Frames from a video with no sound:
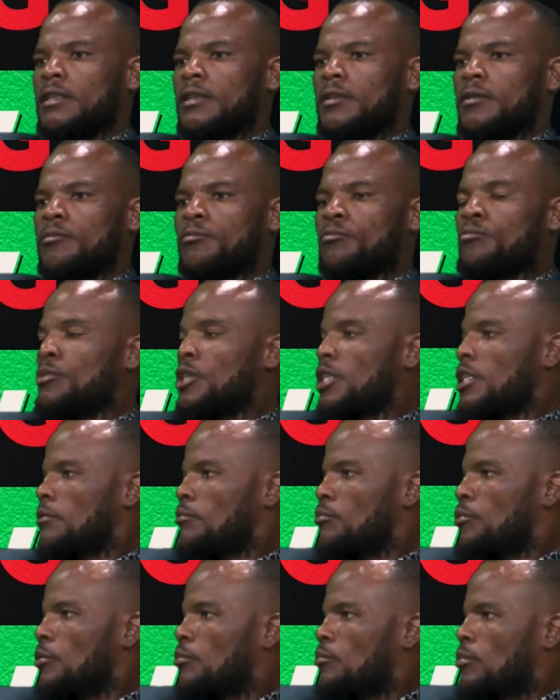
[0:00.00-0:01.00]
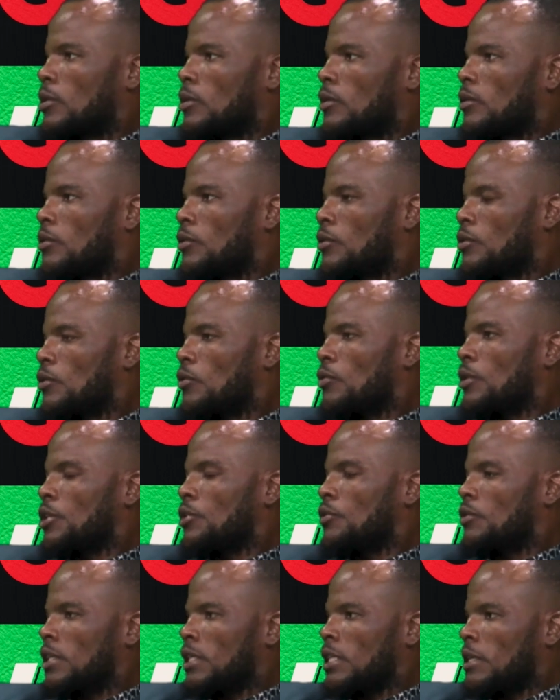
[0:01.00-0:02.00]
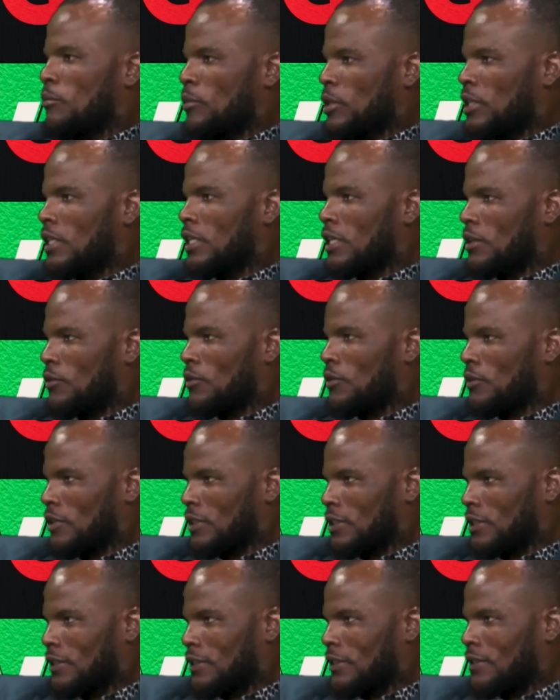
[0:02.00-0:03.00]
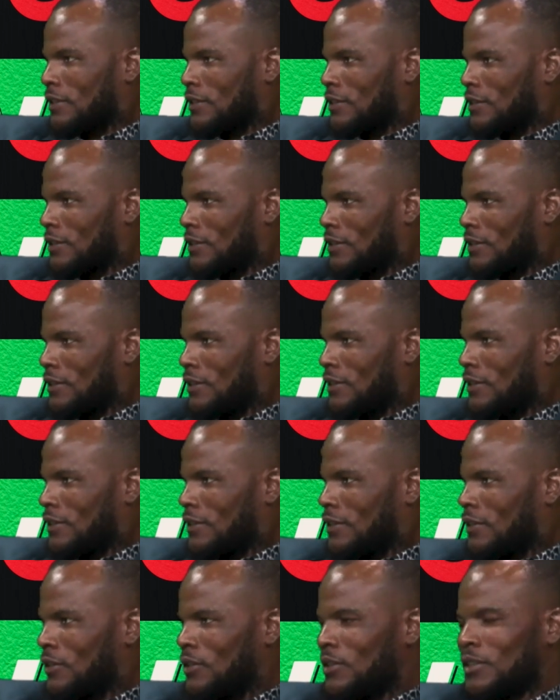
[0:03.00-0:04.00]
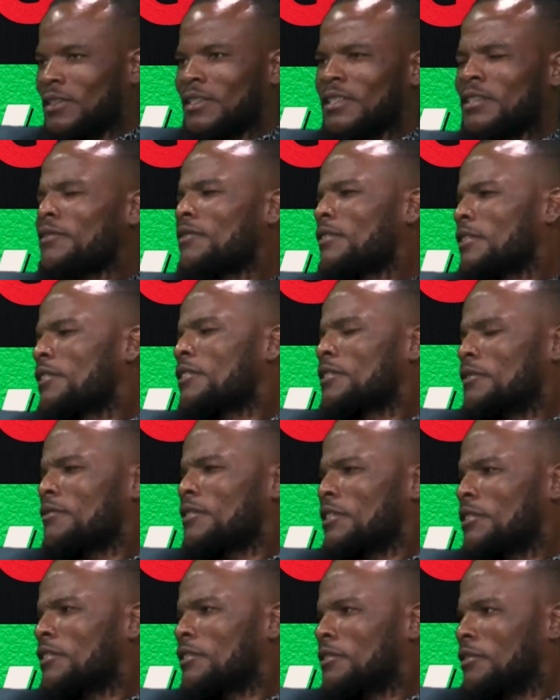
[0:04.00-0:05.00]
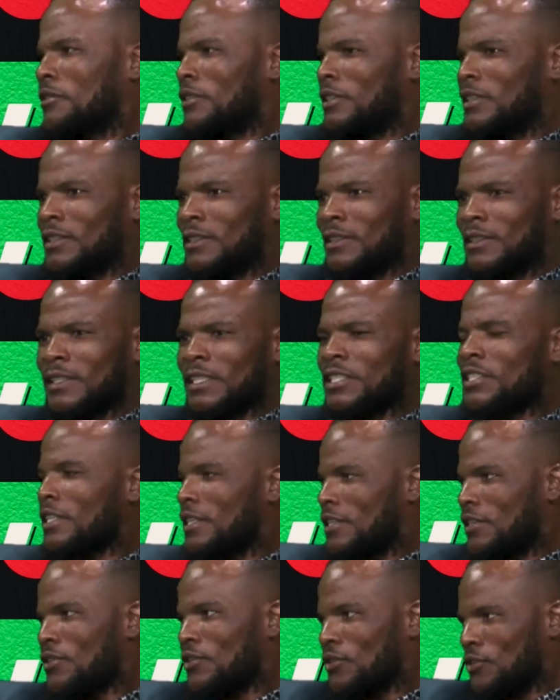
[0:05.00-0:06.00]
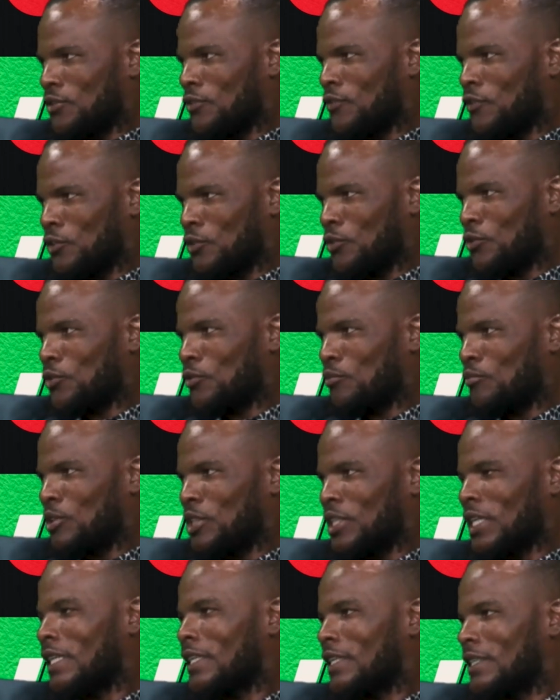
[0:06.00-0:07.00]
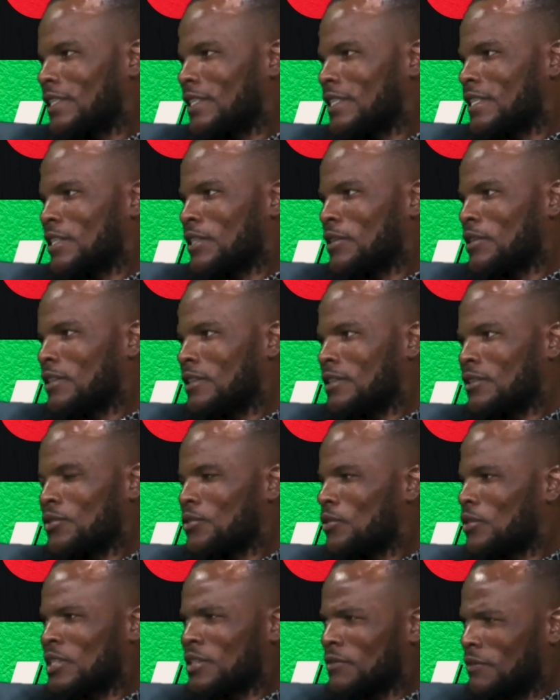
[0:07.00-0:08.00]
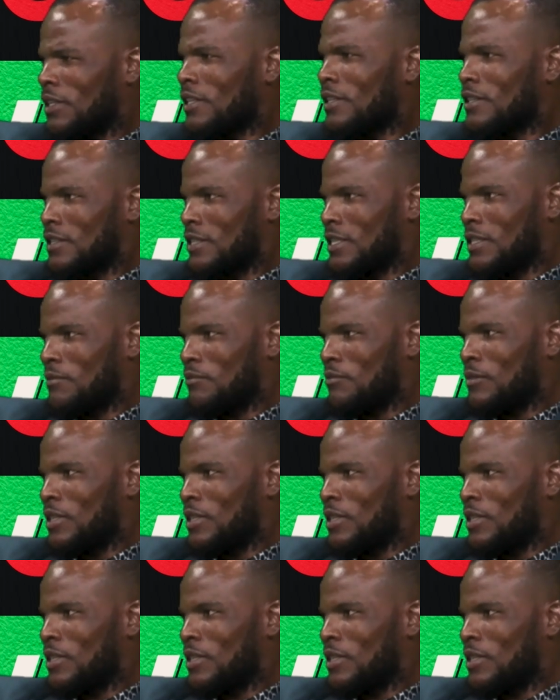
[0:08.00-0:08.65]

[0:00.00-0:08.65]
many people, when you are in appointing authorities, it's the chance of you to be challenged. It's very slim.